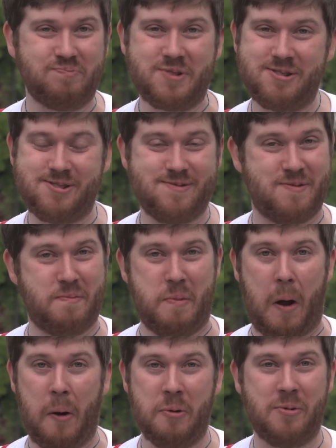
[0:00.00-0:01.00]
It's even
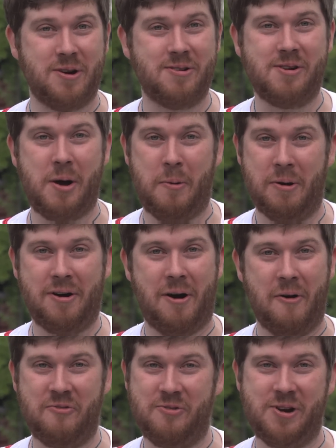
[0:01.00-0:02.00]
better when you're going
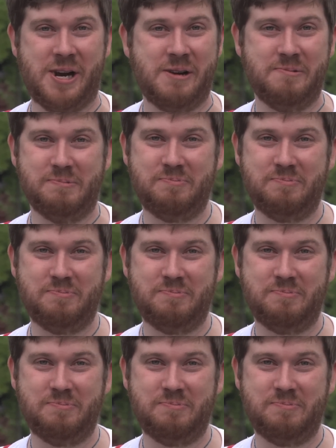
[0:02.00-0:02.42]
car free.